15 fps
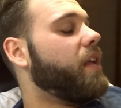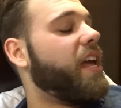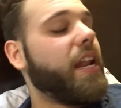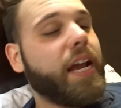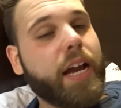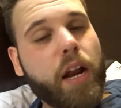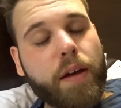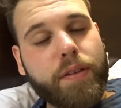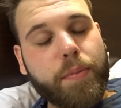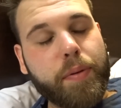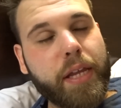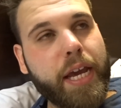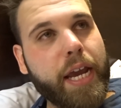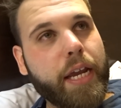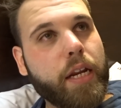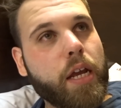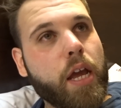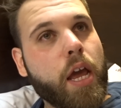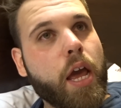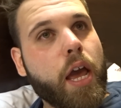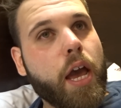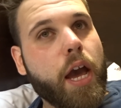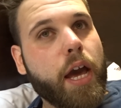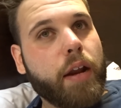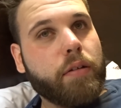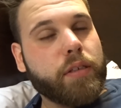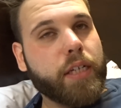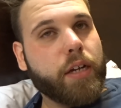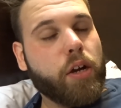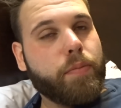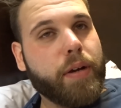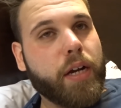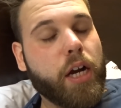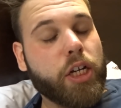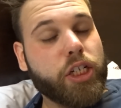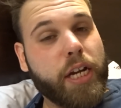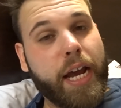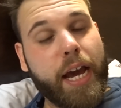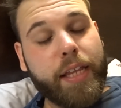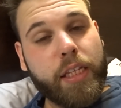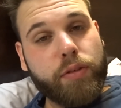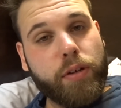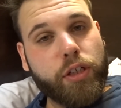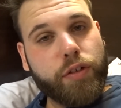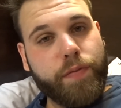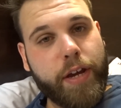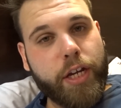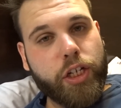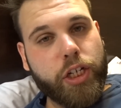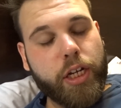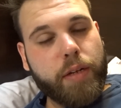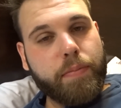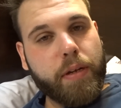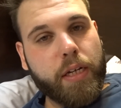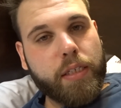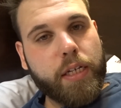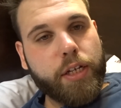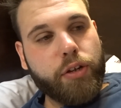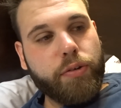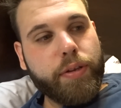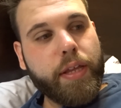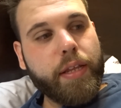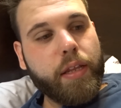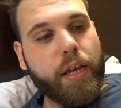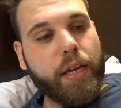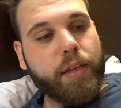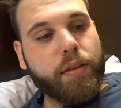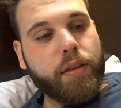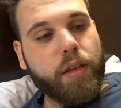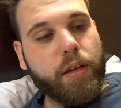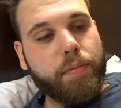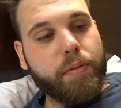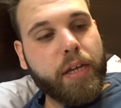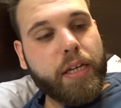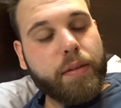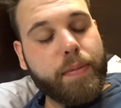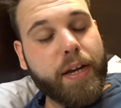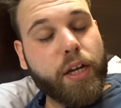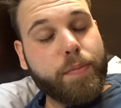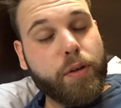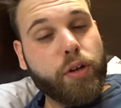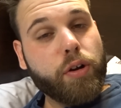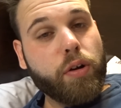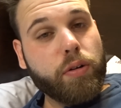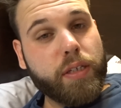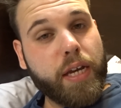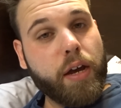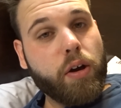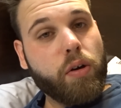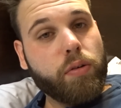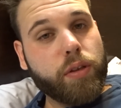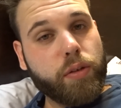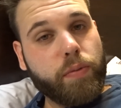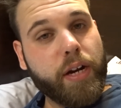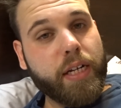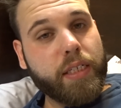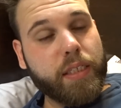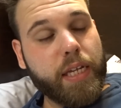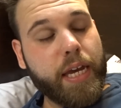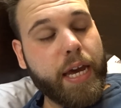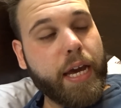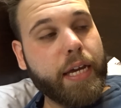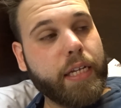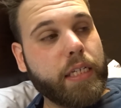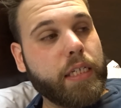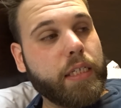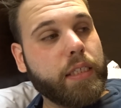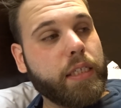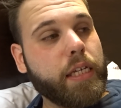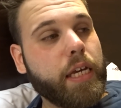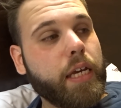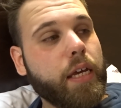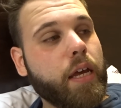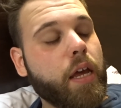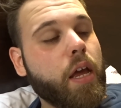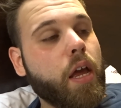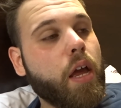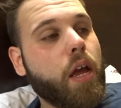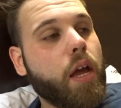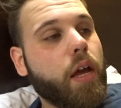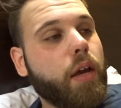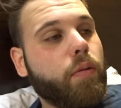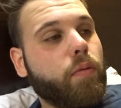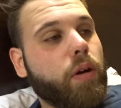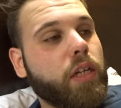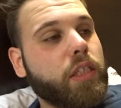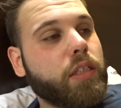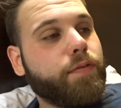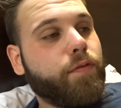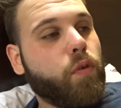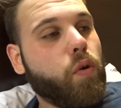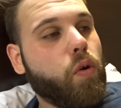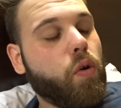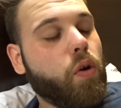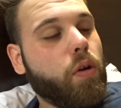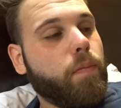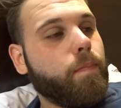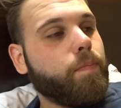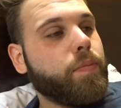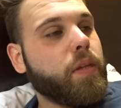And I got off the plane and I was like, oh my gosh. And I had this reservation because I knew that, like, my commuter hotel, the one I stay at in DC, was full.